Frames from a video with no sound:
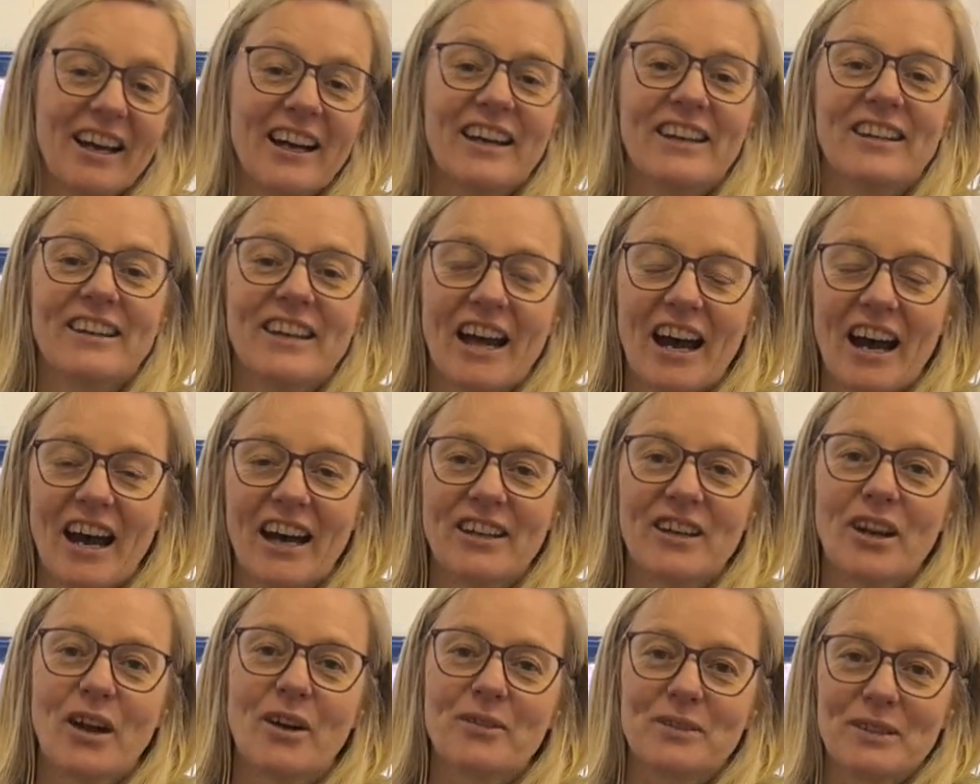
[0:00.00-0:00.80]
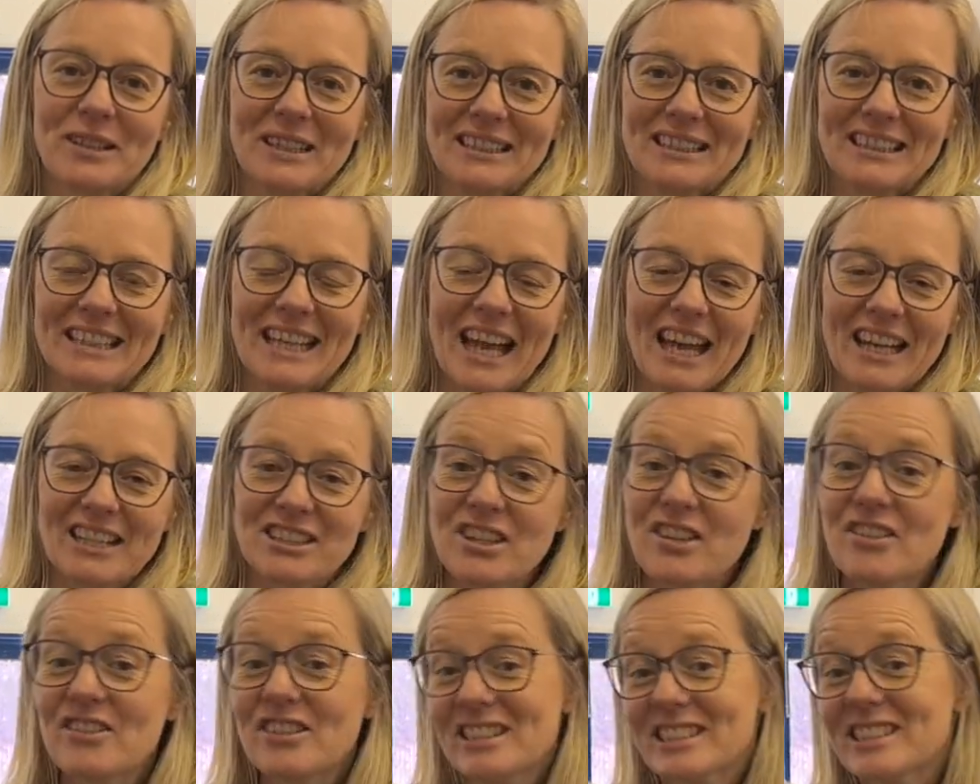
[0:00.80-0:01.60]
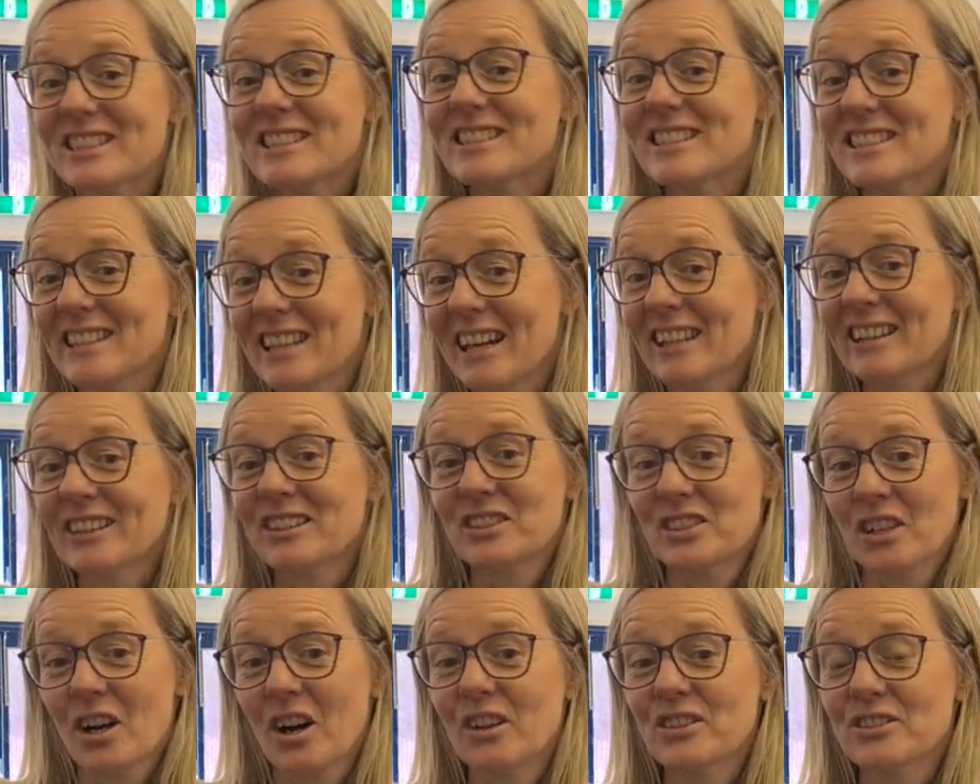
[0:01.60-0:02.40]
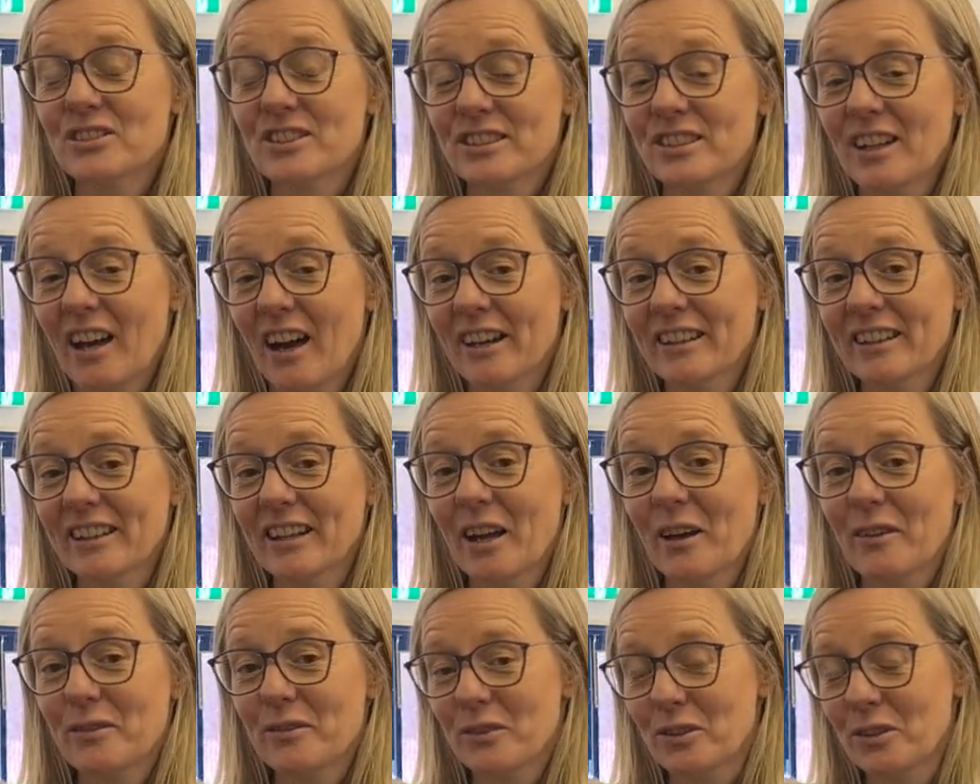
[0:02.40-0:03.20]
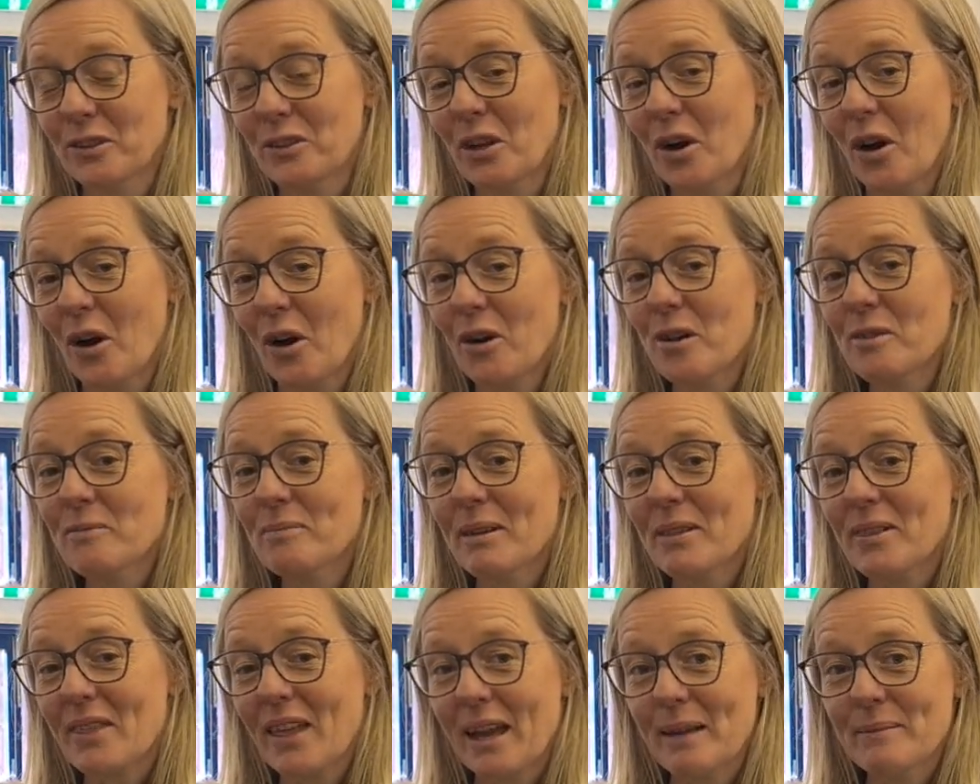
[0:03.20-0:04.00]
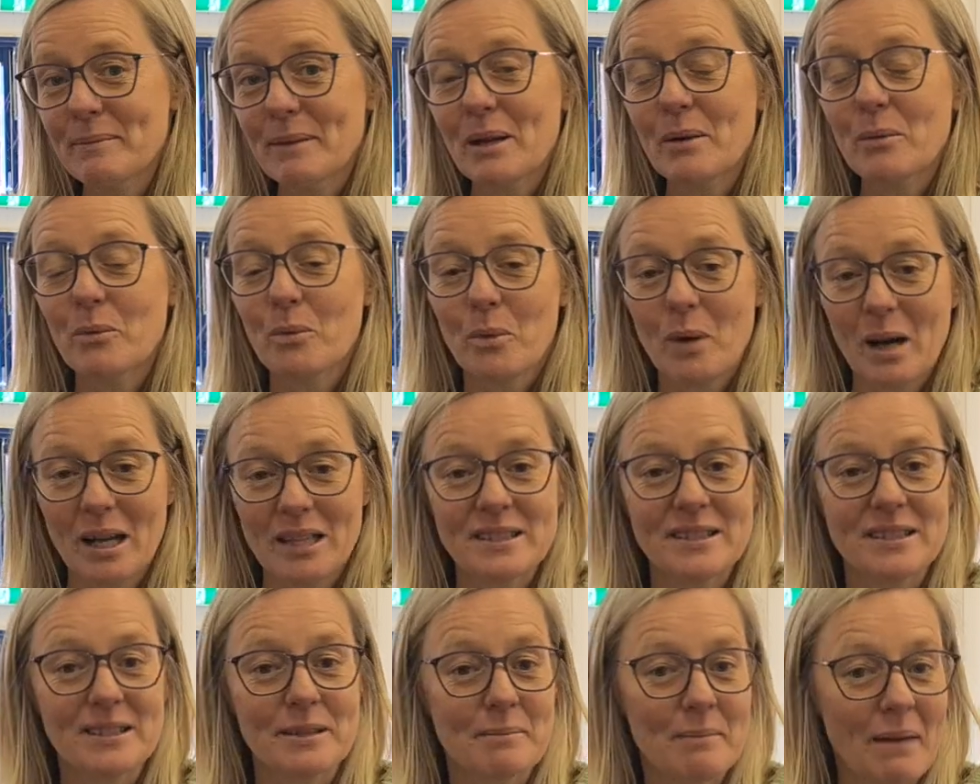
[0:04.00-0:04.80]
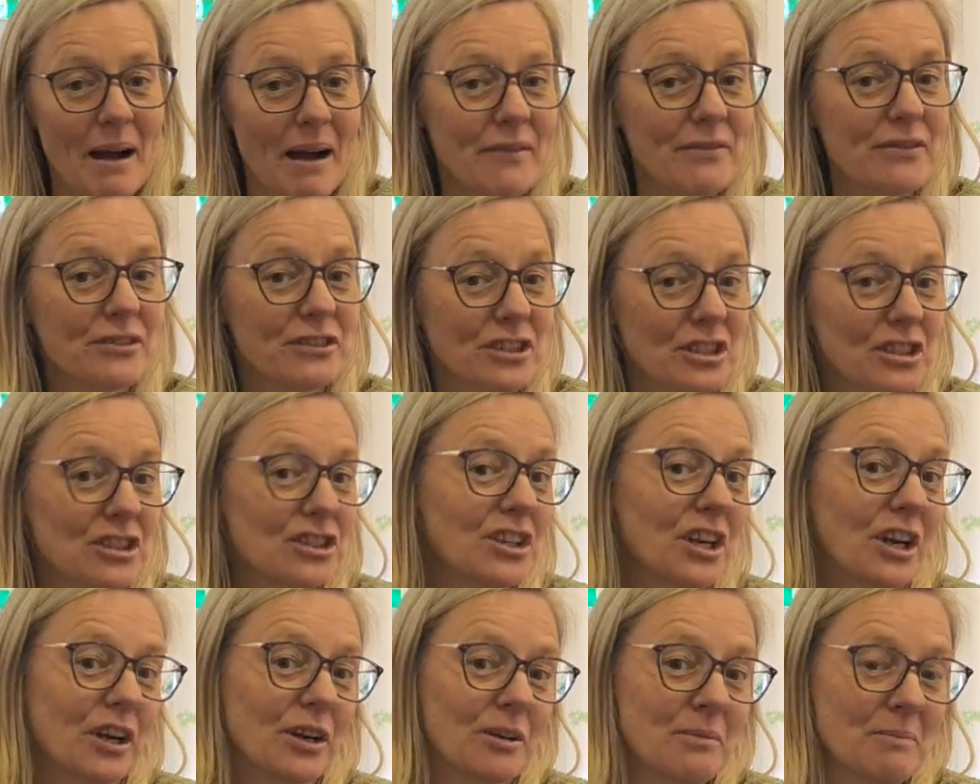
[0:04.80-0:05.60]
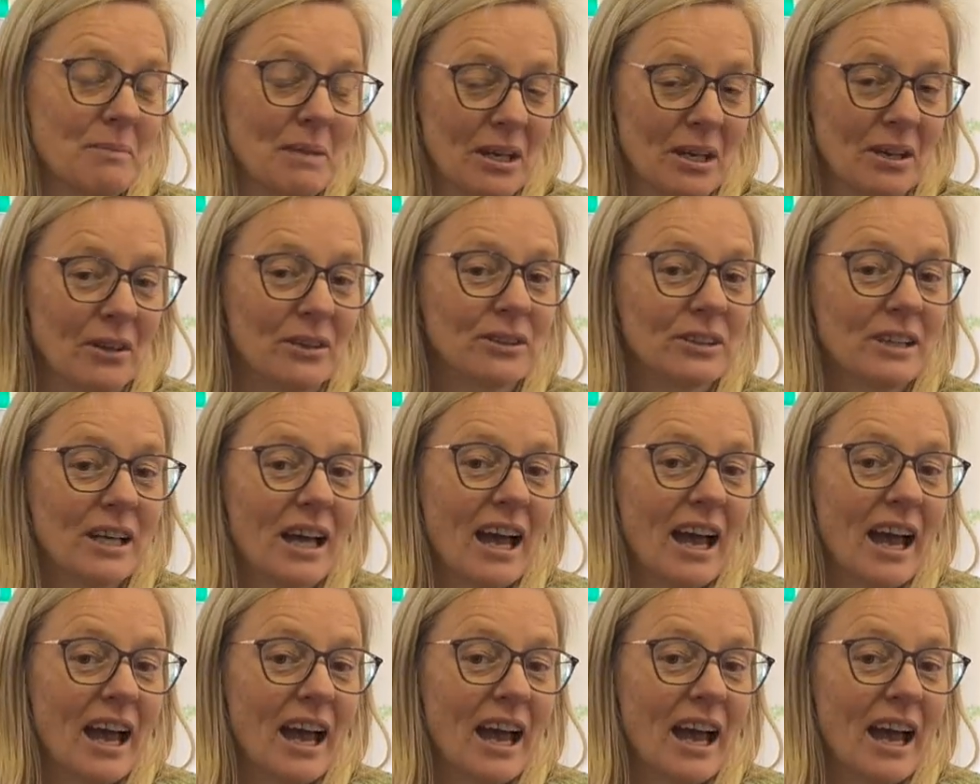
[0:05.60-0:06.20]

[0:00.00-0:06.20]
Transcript: No, not really. Actually, this is the young adults. I don't know if you know, but they meet once a month to share a meal.